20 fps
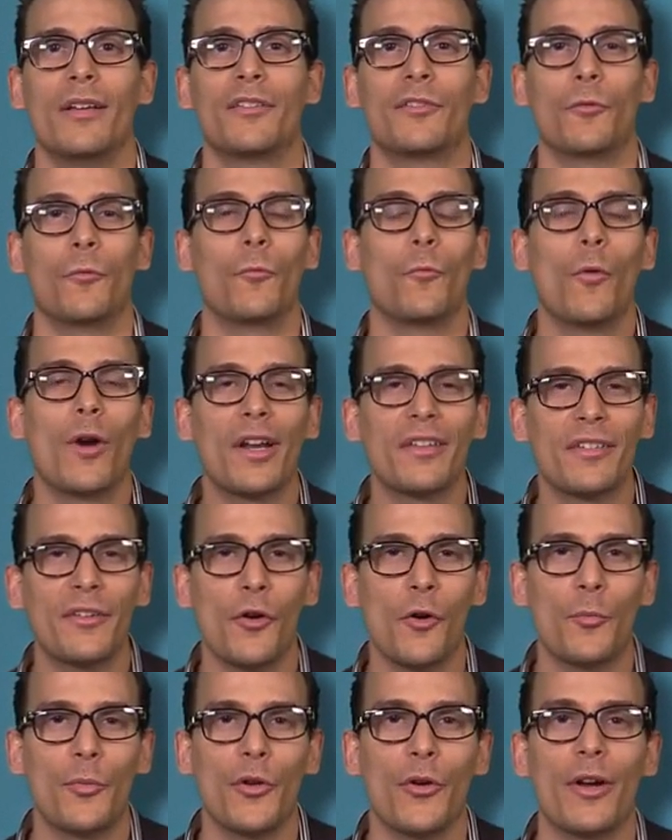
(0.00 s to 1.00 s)
So what is an
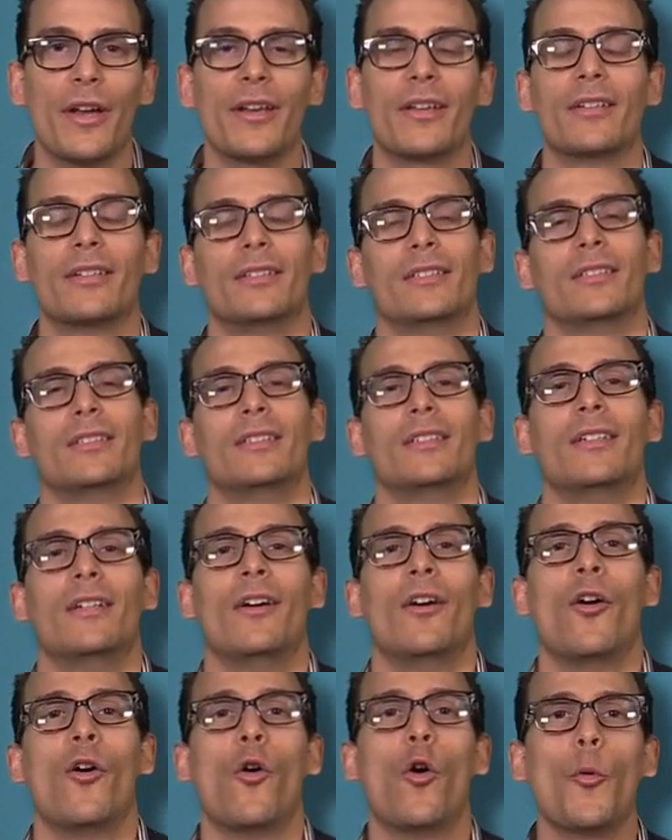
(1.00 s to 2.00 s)
opioid?
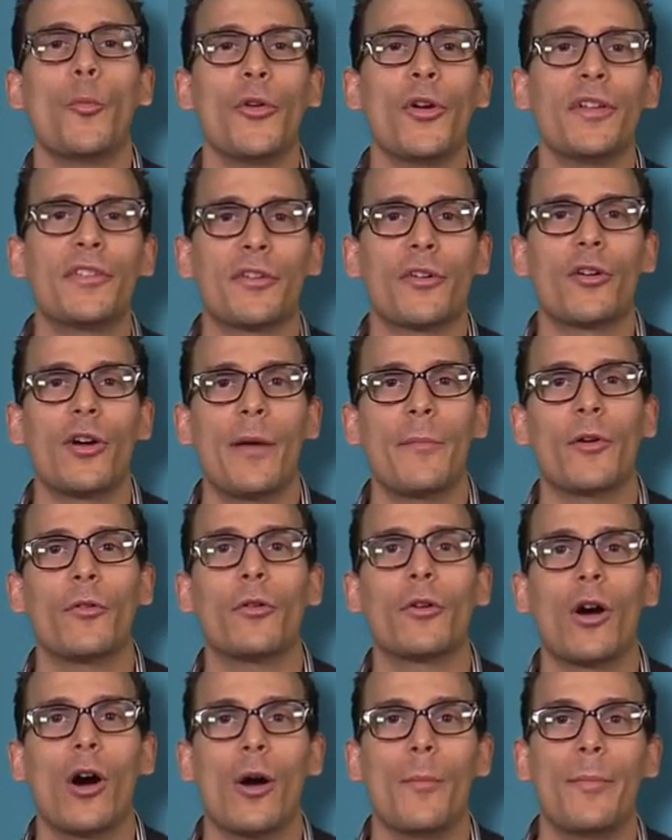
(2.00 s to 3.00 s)
Opioids are
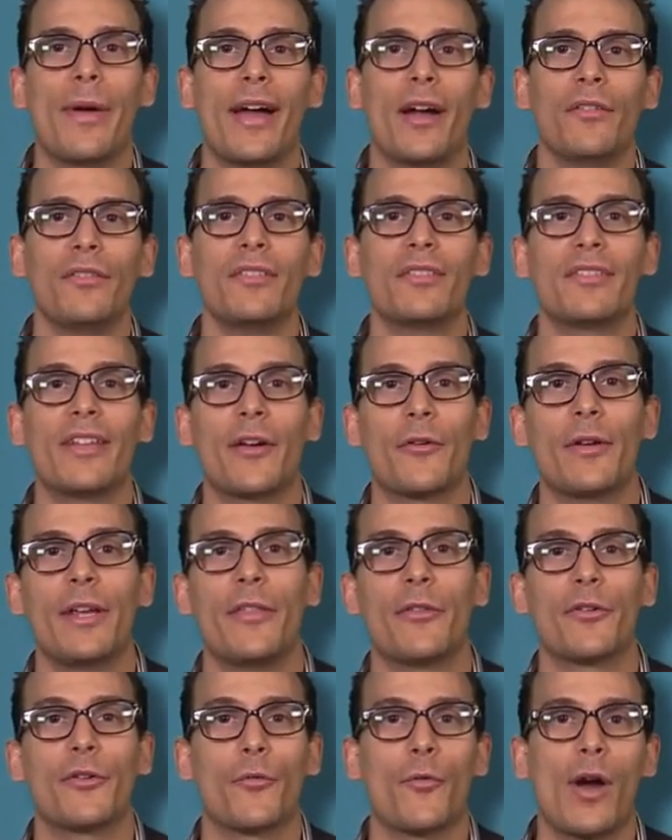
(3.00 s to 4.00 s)
chemical compounds that are
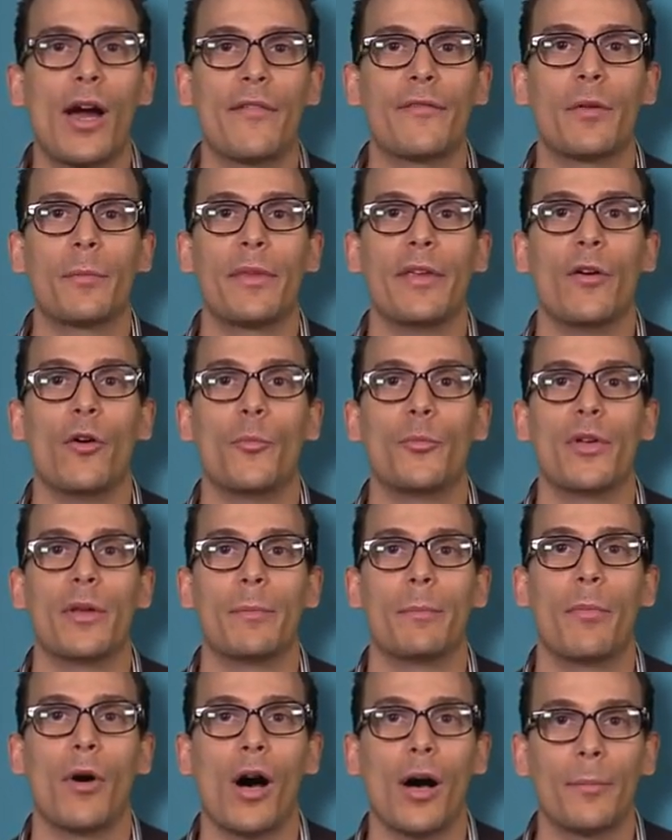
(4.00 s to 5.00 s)
either derived from the
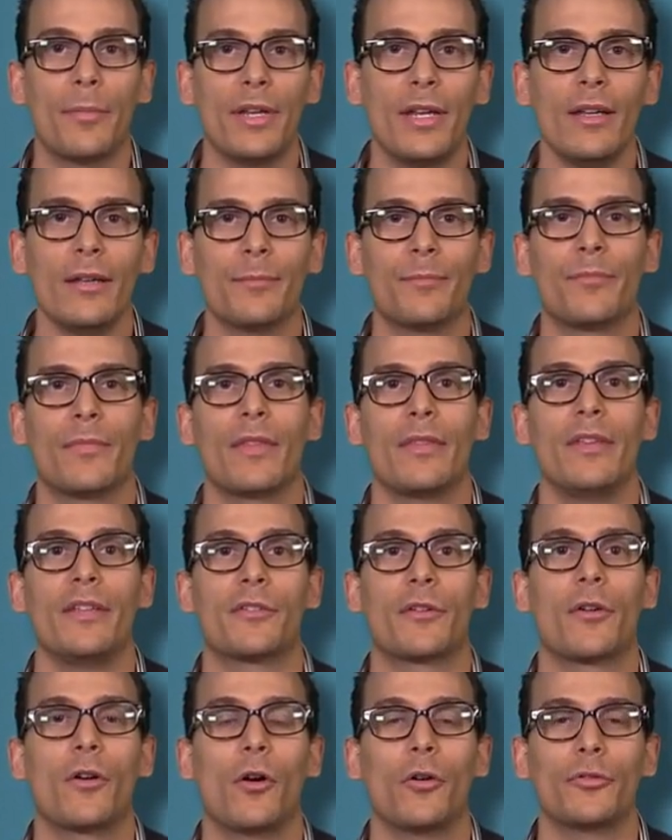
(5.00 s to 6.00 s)
opium poppy,
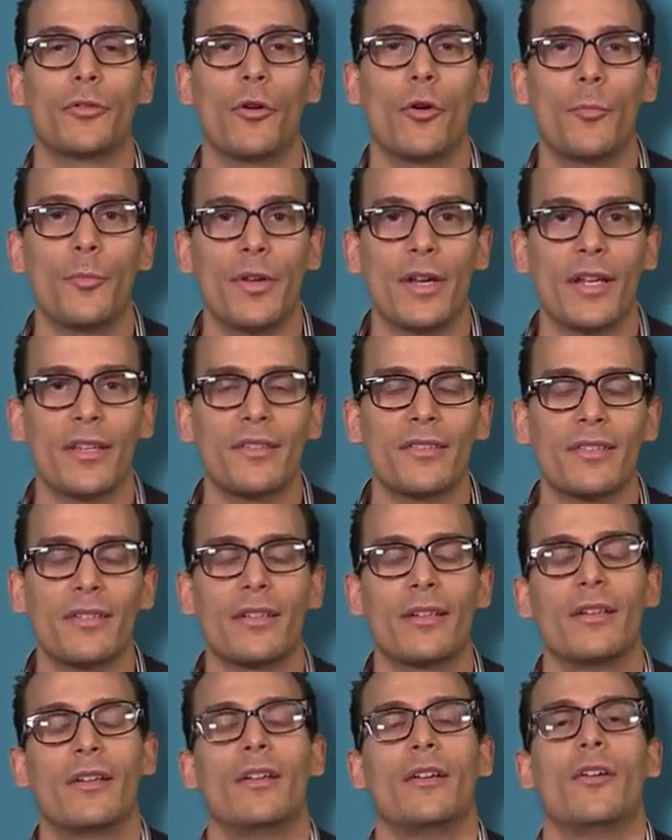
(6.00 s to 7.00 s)
these are called opiates,
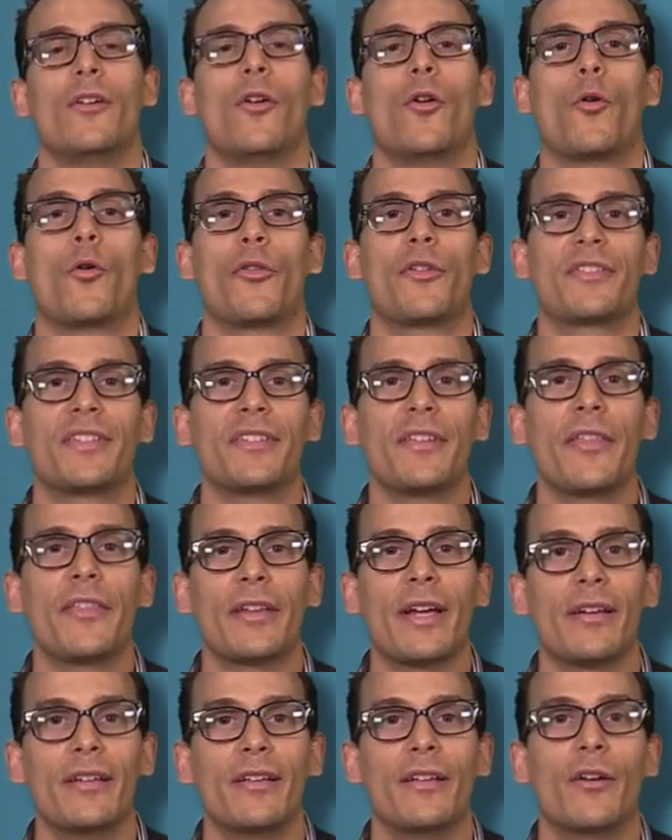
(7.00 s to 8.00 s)
or
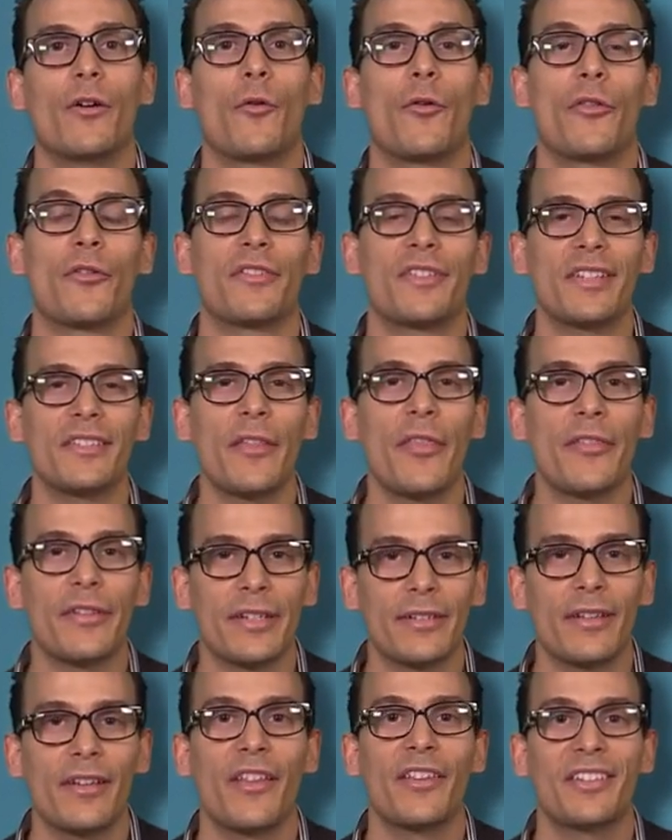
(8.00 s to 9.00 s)
they're
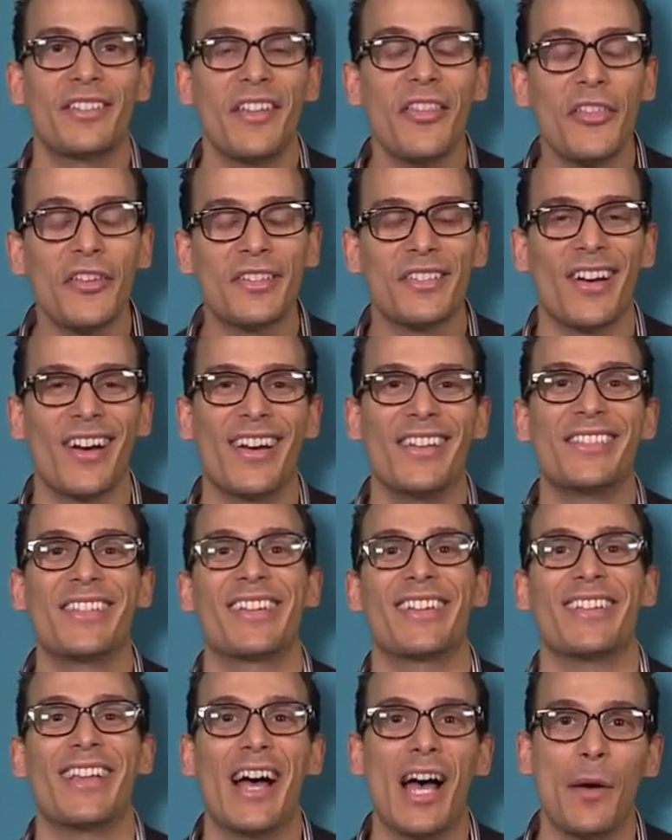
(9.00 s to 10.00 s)
synthesized
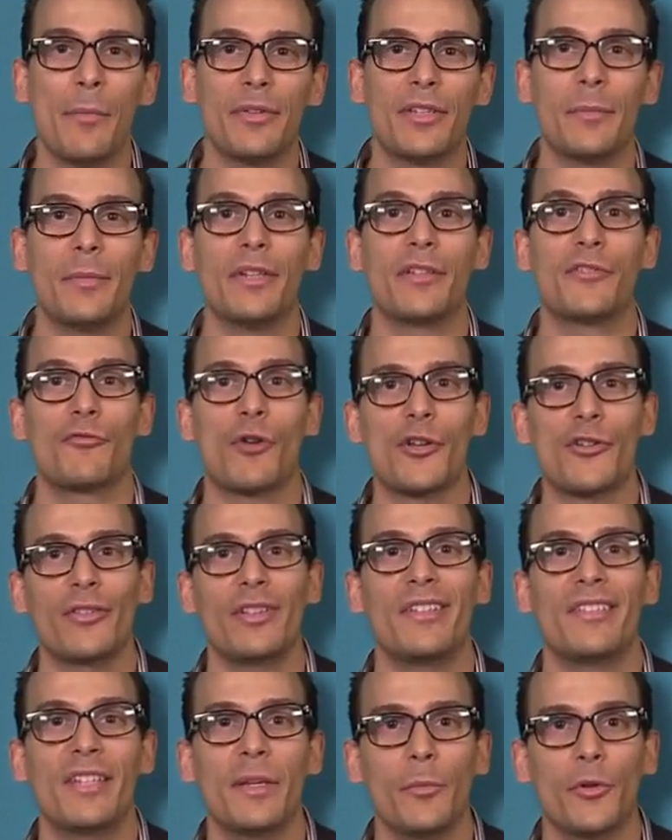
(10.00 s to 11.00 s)
in a lab to be
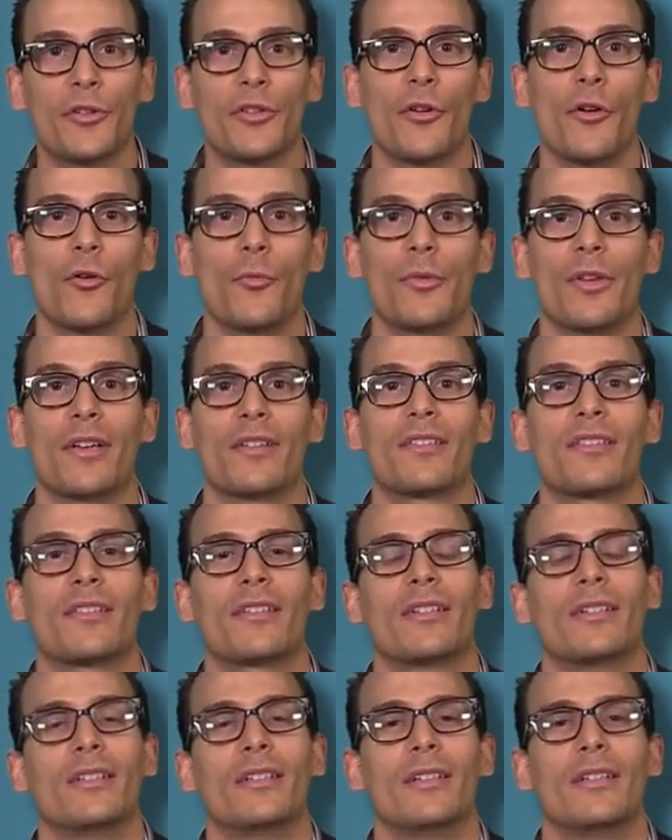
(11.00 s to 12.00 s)
structurally similar to opiates.